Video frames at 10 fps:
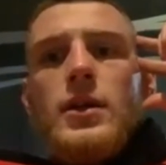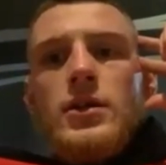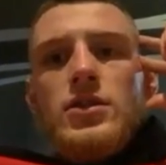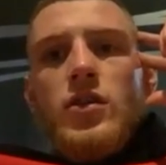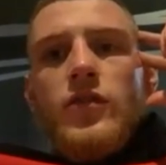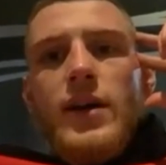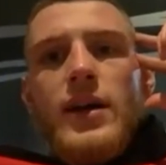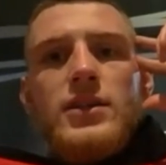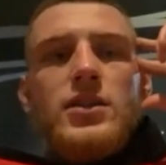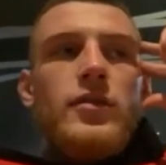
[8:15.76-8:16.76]
so far in
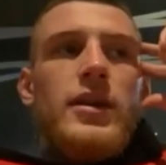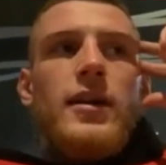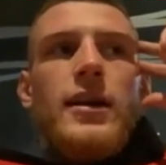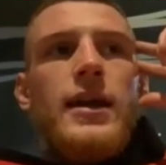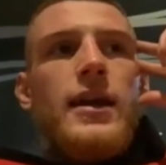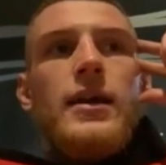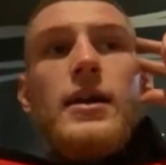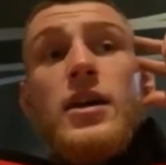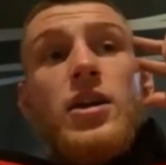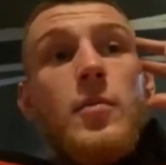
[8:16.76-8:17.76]
his career. And uh,
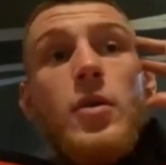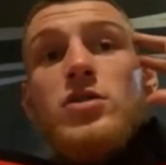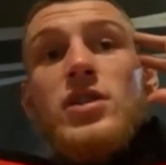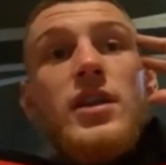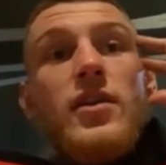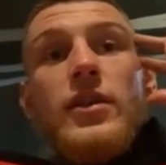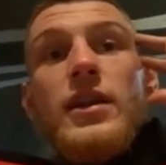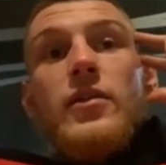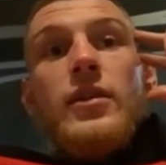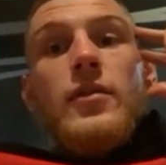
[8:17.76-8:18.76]
Kambosos did it
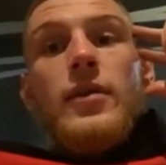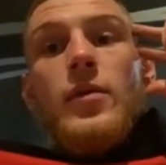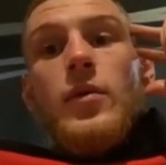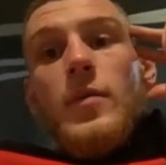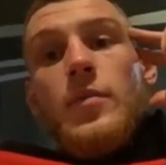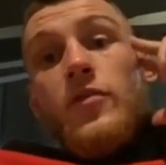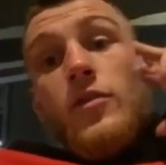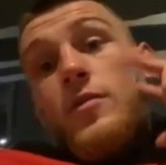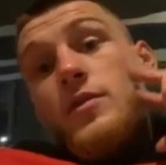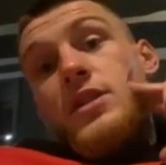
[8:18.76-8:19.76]
really, really well. What a
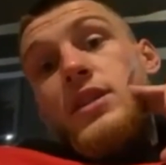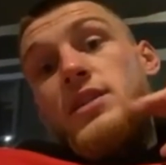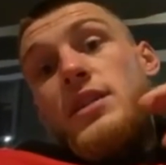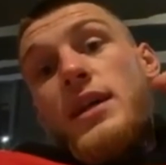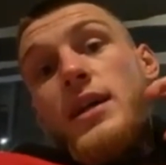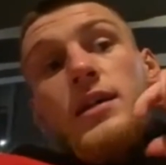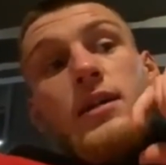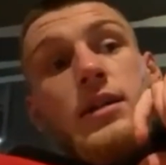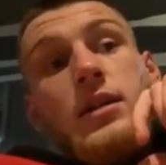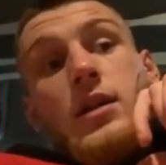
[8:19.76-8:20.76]
performance! He's uh,
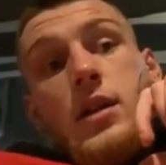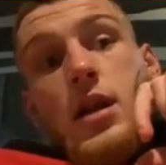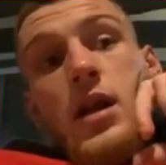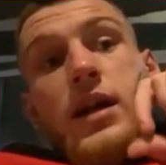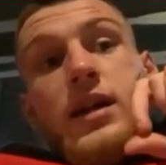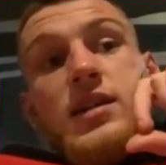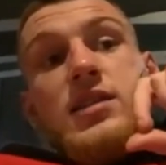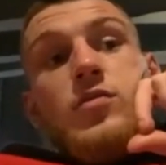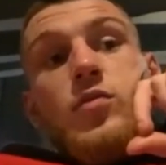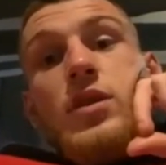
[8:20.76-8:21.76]

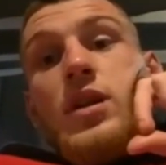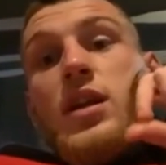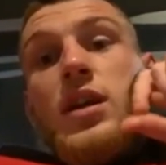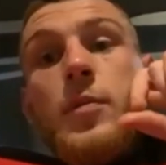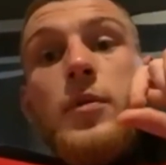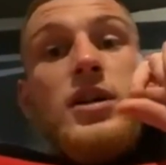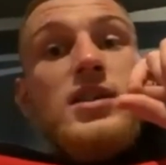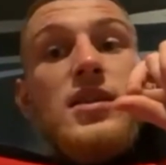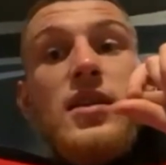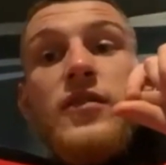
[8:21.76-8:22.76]
He's one of the top guys
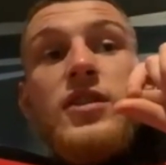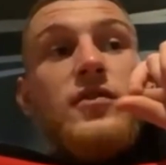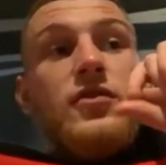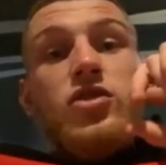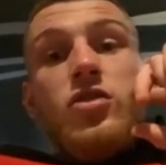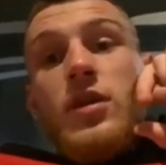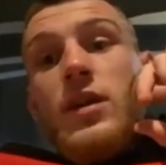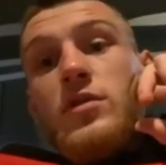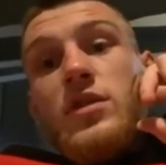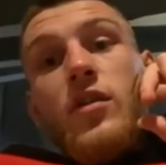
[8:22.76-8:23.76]
in the division for sure. That
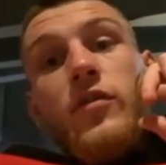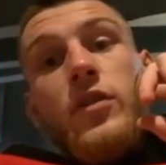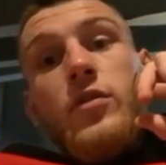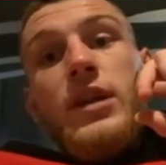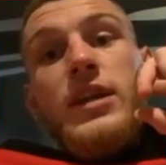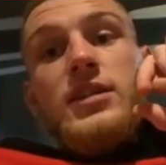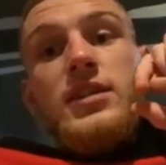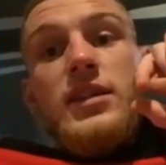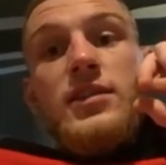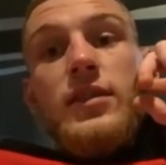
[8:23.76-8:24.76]
was no fluke. He's
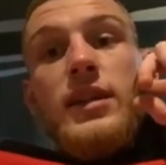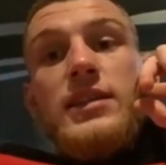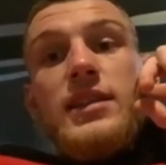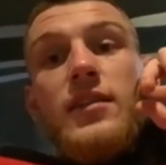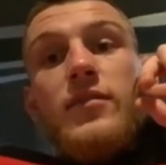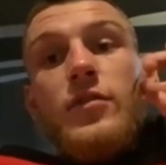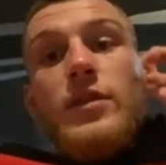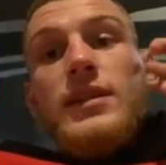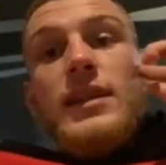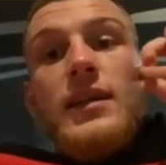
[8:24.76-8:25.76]
he's a really skillful,
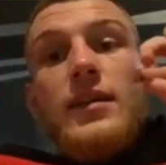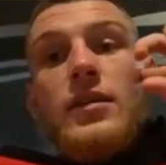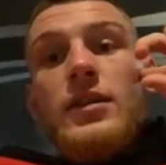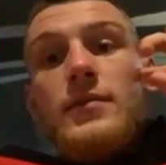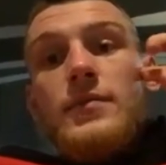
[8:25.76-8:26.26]
really talented guy.